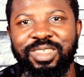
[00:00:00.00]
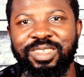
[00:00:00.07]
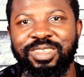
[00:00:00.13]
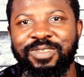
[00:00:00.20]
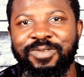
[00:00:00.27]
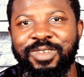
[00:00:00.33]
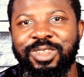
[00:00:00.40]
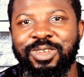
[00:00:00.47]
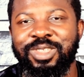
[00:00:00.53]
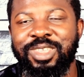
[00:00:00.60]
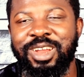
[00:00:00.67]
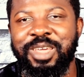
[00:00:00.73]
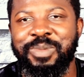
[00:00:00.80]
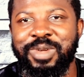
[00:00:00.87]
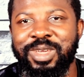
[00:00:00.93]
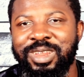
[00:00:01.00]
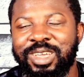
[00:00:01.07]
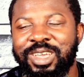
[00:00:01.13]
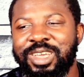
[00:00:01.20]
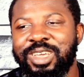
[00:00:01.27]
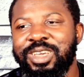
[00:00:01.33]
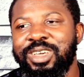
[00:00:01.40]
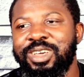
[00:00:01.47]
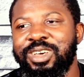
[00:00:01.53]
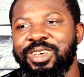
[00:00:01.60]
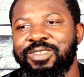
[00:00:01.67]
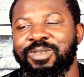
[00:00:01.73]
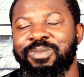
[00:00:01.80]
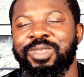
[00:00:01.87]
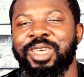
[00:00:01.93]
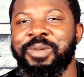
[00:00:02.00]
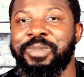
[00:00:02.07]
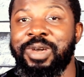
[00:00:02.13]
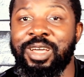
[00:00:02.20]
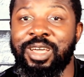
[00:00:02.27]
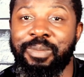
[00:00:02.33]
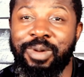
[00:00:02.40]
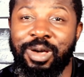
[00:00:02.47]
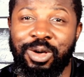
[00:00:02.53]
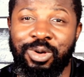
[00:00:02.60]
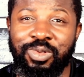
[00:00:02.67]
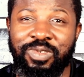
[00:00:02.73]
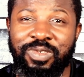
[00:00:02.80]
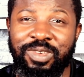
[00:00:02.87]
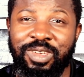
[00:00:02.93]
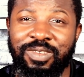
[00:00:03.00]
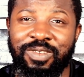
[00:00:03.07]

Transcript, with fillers: this video that I made uh, some time back about uh,